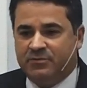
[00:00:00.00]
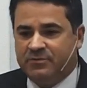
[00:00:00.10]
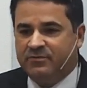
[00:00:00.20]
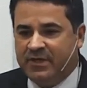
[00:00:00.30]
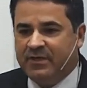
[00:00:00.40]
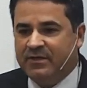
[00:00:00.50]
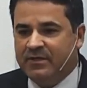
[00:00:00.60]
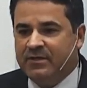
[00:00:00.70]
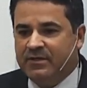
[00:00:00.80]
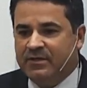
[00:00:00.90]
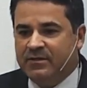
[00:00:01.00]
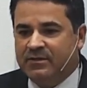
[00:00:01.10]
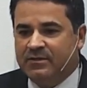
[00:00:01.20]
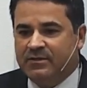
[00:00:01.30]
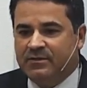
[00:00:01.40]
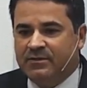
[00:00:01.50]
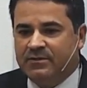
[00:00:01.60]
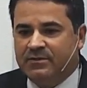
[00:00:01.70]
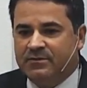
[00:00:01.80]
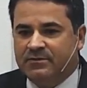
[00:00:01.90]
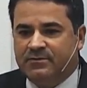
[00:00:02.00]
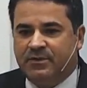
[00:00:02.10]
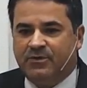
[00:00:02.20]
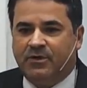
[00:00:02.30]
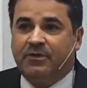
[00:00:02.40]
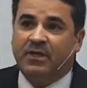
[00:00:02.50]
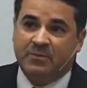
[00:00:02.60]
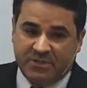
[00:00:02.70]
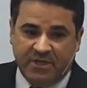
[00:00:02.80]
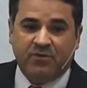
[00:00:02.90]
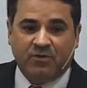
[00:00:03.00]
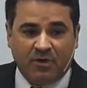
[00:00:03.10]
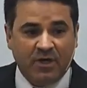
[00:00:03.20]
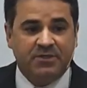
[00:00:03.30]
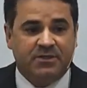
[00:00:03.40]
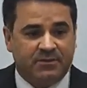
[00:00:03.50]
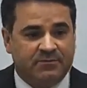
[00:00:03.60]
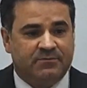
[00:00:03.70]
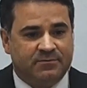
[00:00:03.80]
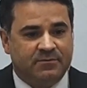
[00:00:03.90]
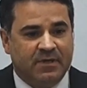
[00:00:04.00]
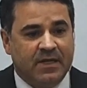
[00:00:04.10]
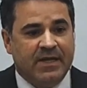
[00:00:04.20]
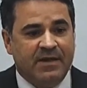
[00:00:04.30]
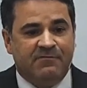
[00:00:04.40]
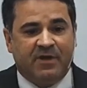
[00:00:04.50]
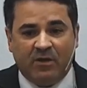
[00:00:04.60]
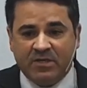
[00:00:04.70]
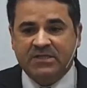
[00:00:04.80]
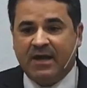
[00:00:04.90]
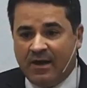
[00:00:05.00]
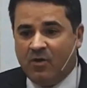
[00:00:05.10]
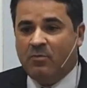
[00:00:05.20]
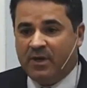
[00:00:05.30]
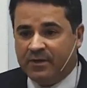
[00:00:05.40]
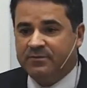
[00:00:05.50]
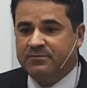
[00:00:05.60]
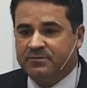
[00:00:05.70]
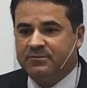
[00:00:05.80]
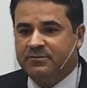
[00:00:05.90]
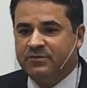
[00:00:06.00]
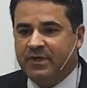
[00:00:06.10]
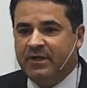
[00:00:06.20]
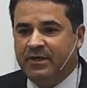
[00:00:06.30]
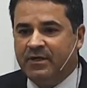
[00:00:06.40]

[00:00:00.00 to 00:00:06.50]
Imagine what, what they were talking about. Lord, have mercy. Deliver our soul.